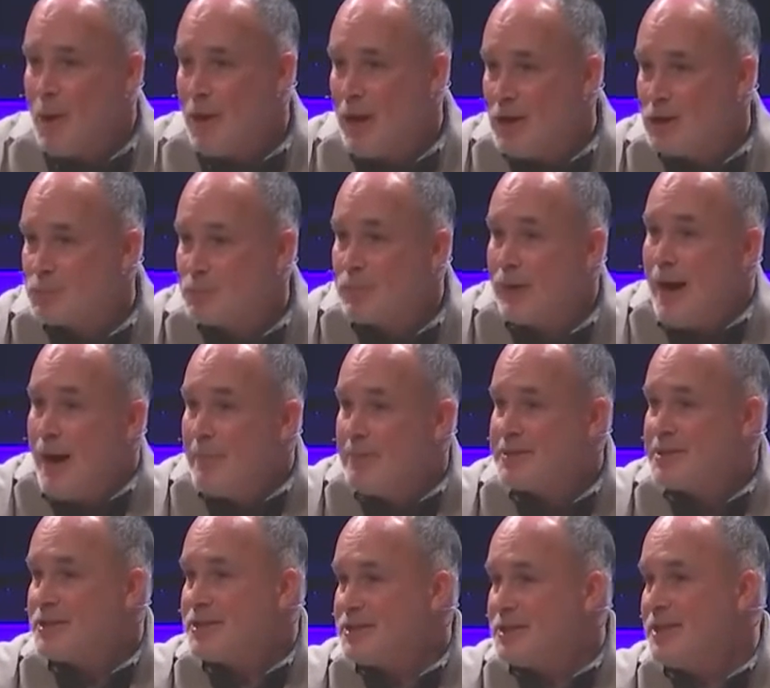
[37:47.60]
His
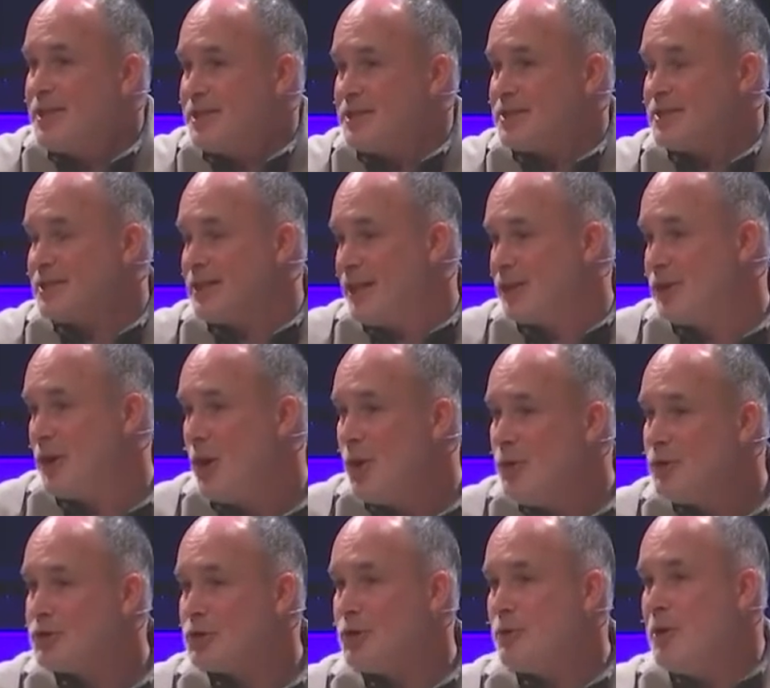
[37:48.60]
promise is this, is that
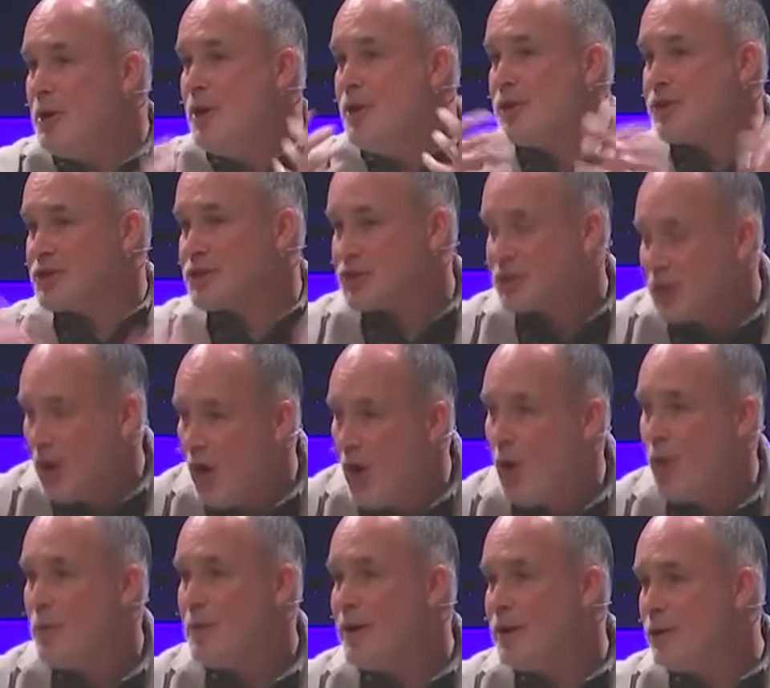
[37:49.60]
those who
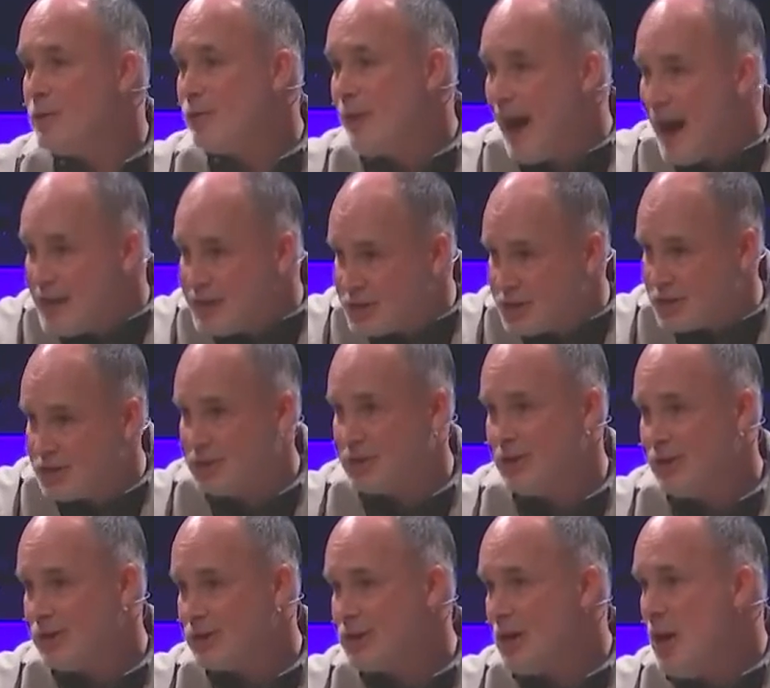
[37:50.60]
sow in
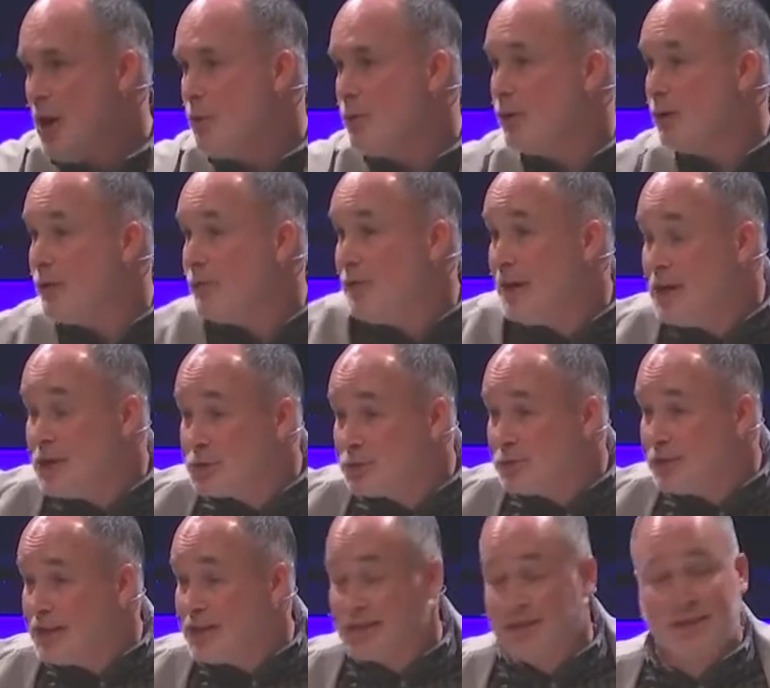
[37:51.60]
righteousness will
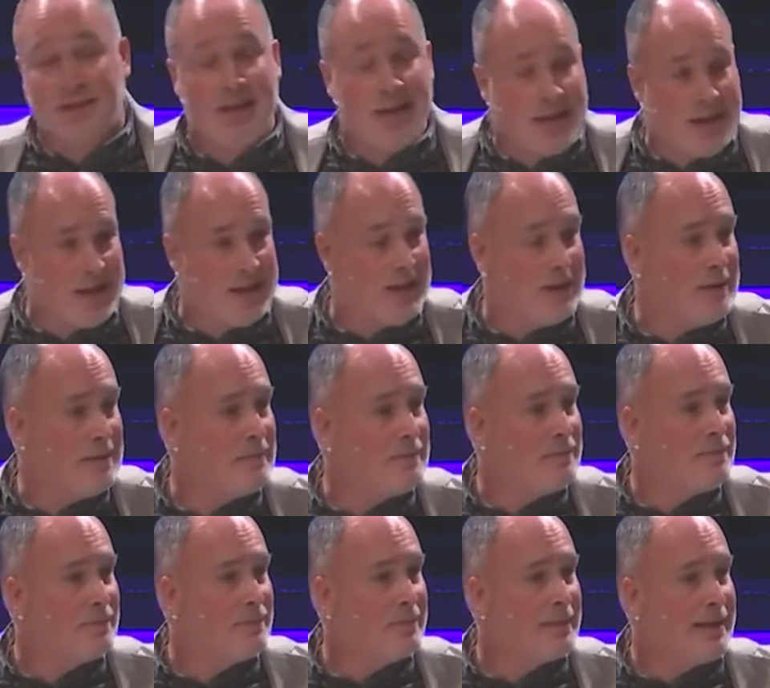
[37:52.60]
eventually see
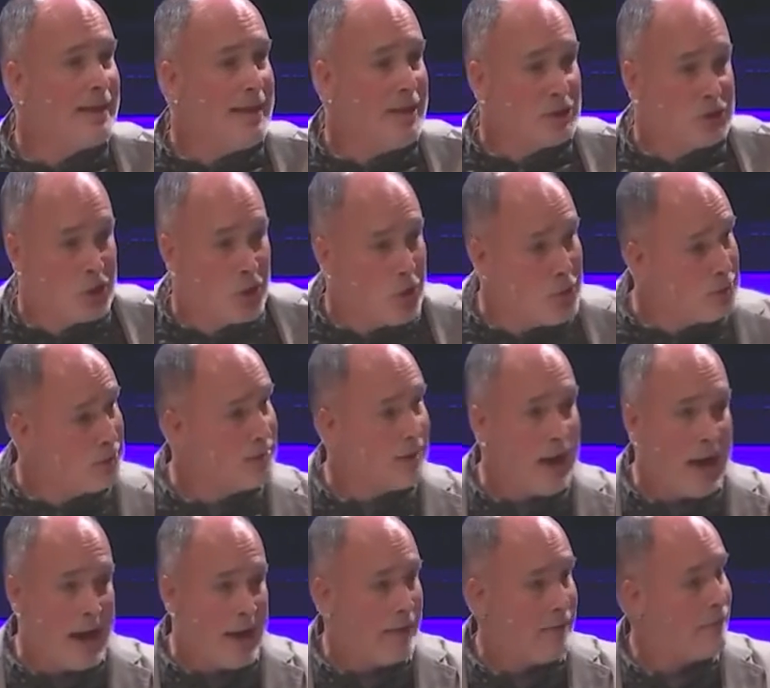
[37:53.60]
eternal
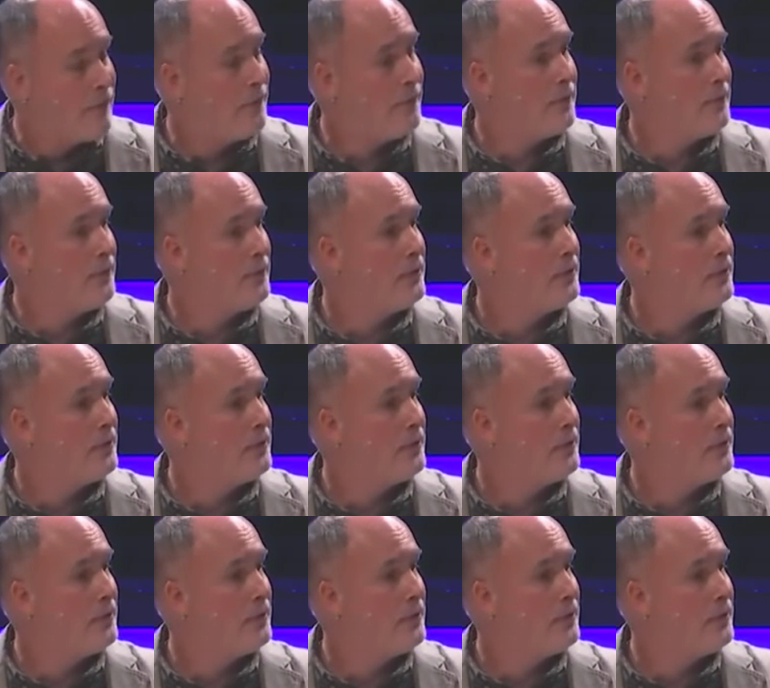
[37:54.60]
life.